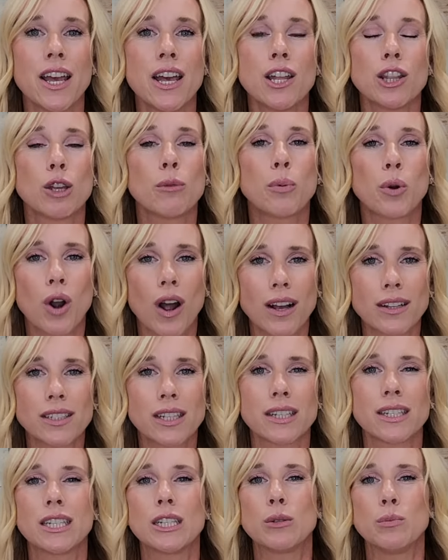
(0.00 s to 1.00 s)
the
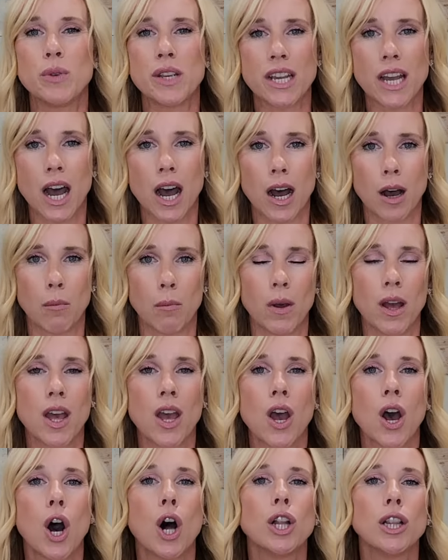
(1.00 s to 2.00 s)
process has become
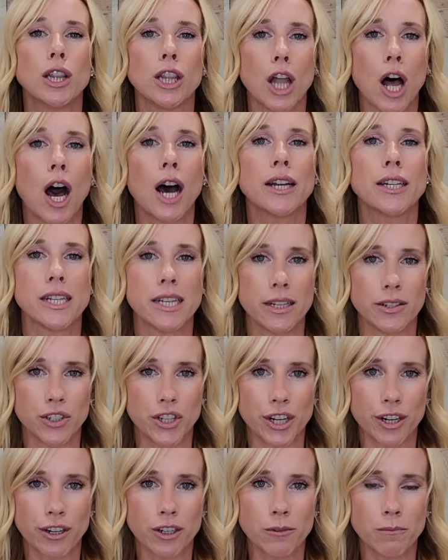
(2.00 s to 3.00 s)
a lot
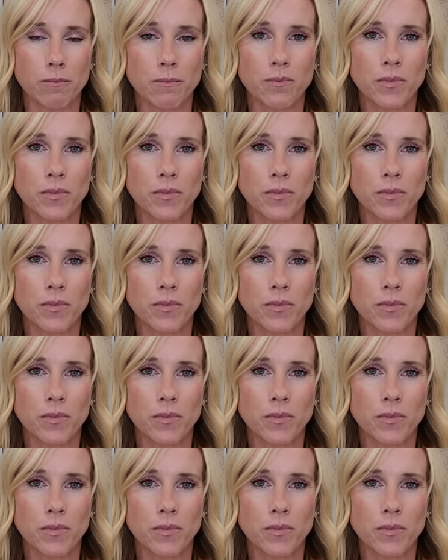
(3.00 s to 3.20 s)
easier